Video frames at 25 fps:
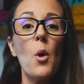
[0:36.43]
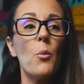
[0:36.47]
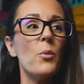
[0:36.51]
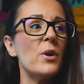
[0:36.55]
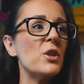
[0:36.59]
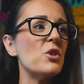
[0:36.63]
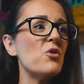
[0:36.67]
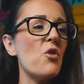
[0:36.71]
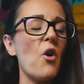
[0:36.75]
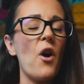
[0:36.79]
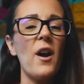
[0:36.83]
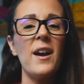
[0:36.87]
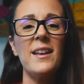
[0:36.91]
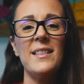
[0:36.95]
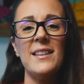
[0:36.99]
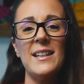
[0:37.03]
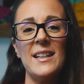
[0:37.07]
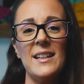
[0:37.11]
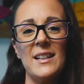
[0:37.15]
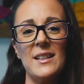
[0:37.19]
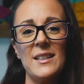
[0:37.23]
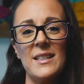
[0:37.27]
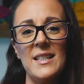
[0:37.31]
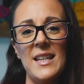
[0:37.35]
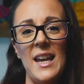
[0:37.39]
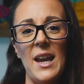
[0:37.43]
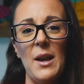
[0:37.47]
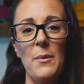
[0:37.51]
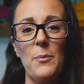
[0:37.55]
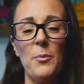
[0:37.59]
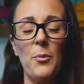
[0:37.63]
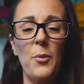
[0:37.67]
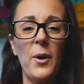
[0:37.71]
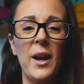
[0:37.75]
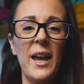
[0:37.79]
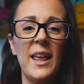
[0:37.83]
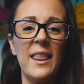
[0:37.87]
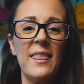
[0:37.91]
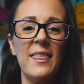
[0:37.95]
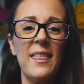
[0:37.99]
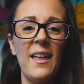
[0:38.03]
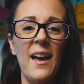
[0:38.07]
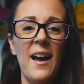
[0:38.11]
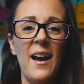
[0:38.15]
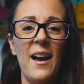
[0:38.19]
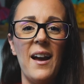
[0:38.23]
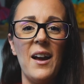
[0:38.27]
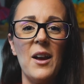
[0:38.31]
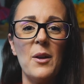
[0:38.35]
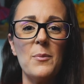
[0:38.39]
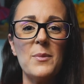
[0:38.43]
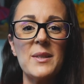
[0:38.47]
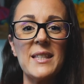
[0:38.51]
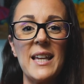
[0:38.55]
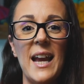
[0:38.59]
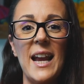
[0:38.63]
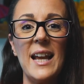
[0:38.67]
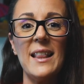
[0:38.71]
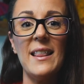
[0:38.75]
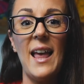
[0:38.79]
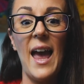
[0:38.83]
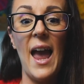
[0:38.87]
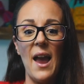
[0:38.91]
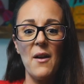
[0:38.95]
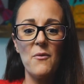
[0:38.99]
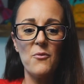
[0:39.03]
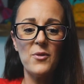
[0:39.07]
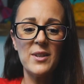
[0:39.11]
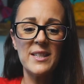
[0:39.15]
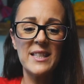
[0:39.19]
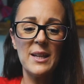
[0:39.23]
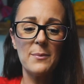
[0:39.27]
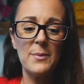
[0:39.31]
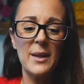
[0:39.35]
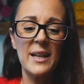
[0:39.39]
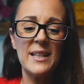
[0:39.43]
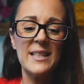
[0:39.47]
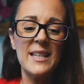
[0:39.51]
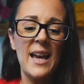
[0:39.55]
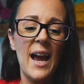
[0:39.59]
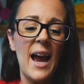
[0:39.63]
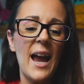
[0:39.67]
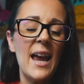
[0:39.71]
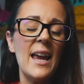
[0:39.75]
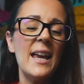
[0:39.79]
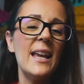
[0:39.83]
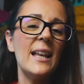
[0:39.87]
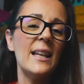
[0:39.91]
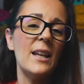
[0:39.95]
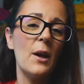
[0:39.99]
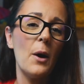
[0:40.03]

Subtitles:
We tried the little tip with saying that every step they take,